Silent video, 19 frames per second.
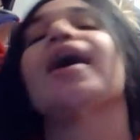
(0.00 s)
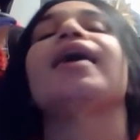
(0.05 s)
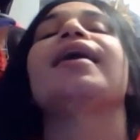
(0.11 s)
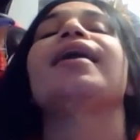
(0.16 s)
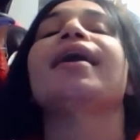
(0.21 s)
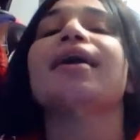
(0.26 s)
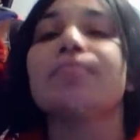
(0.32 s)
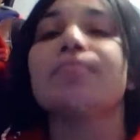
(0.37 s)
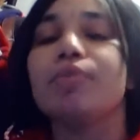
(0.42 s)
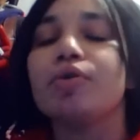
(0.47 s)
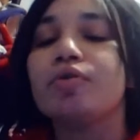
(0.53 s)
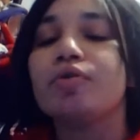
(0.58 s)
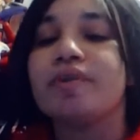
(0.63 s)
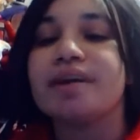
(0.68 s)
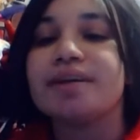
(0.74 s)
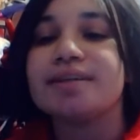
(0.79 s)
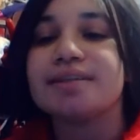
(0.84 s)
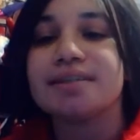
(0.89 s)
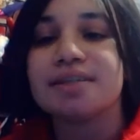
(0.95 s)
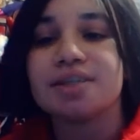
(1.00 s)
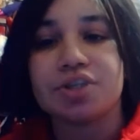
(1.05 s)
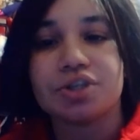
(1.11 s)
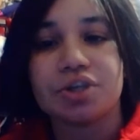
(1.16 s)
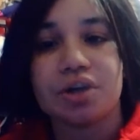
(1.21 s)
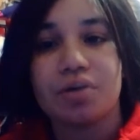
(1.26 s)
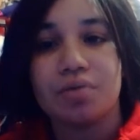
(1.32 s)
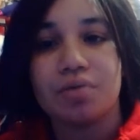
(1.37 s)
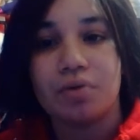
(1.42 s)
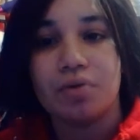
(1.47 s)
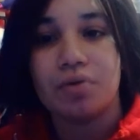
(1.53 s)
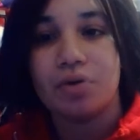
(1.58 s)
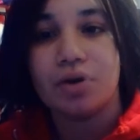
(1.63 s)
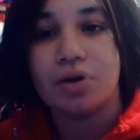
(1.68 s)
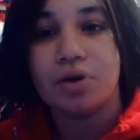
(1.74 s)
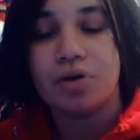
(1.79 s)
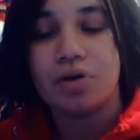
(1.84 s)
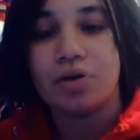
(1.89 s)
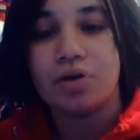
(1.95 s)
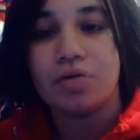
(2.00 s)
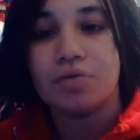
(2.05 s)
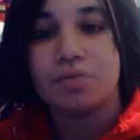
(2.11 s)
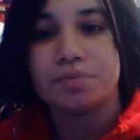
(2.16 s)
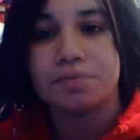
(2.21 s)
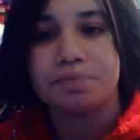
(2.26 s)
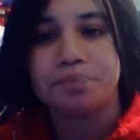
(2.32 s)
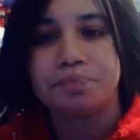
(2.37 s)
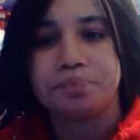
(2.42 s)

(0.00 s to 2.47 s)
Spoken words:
I like movies in general, you know.